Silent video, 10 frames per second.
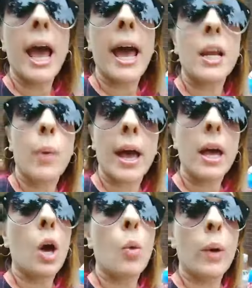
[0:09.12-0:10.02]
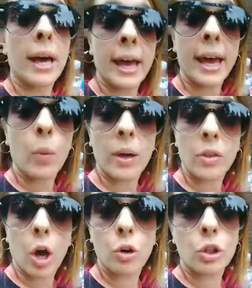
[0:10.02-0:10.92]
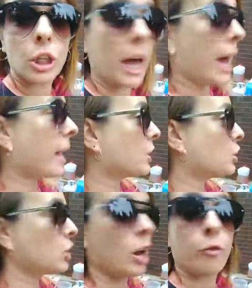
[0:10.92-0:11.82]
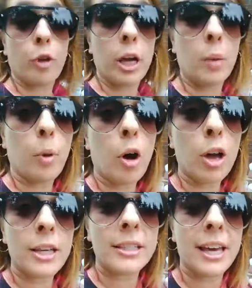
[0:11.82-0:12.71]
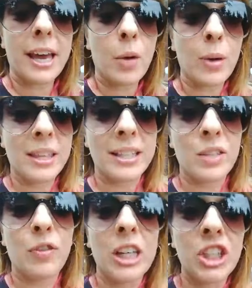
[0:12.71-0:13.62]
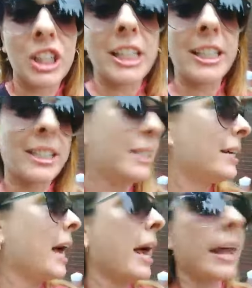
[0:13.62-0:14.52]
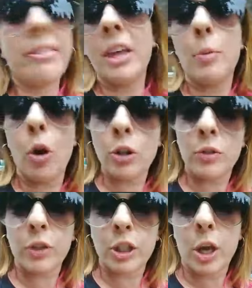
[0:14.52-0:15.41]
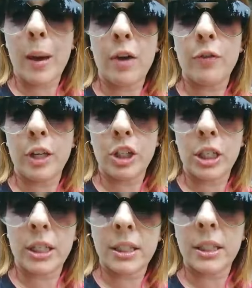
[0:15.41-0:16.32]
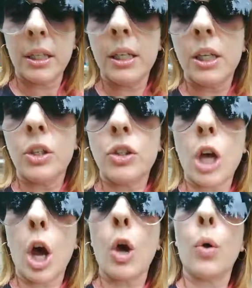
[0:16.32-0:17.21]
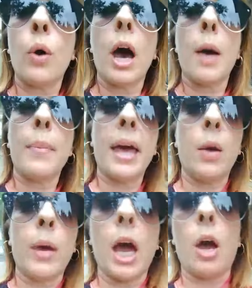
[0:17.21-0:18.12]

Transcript: Anyway, we're here with Kosher Catch, Jeffrey Ingbar. He's here with his fishies, and I think lots of us know our fishies. So um, here we go.